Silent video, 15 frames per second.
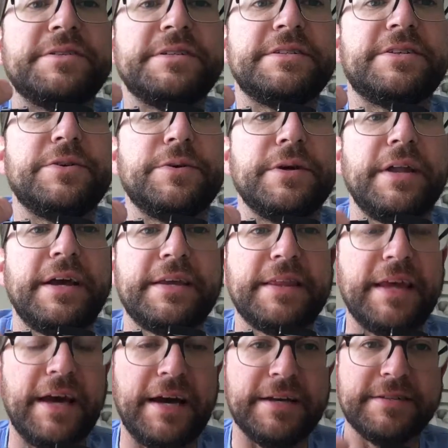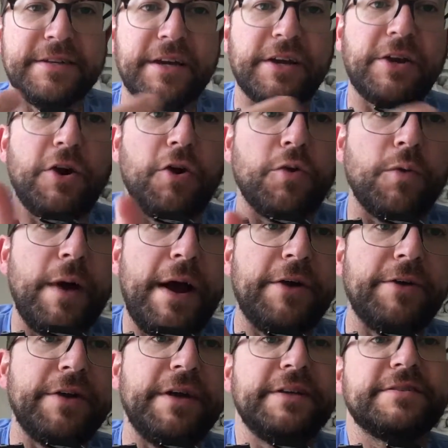into it like that. It's not going to go
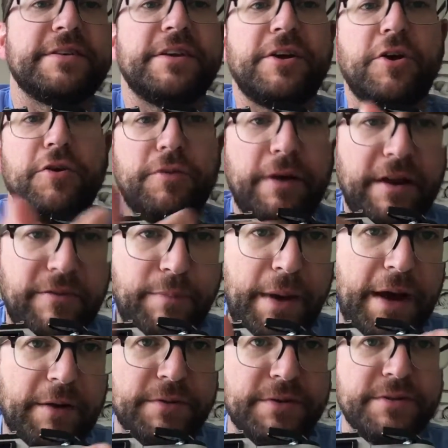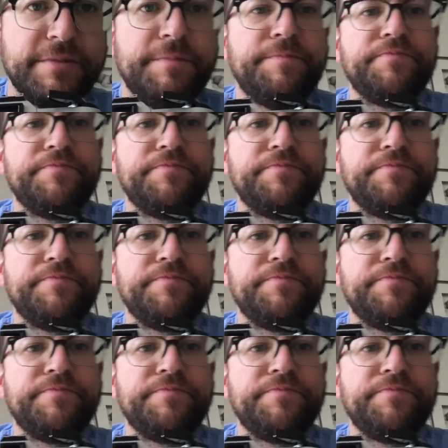around it. It's going to go kind of backwards.